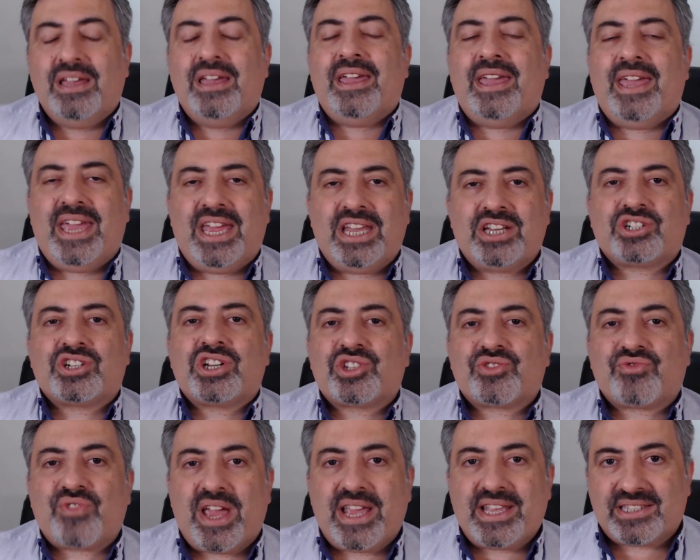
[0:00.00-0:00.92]
interest
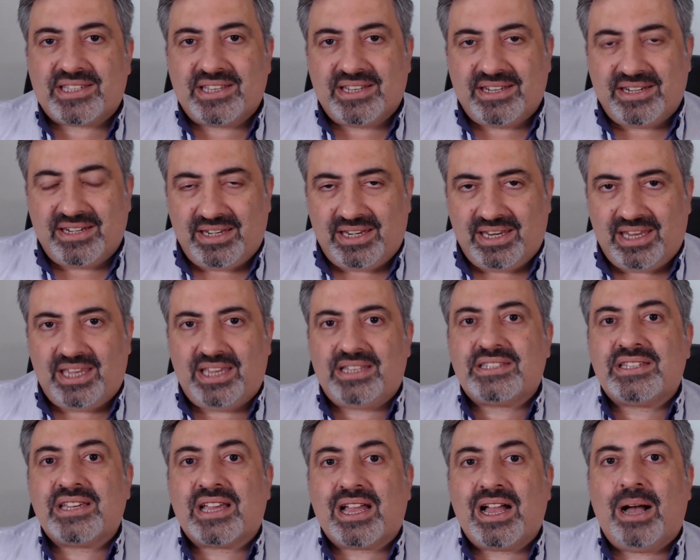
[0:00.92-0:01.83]
rates need
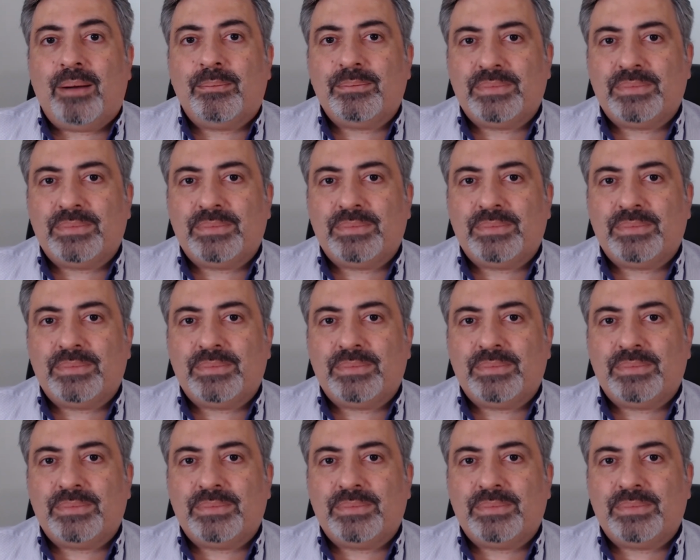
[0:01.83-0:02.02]
to come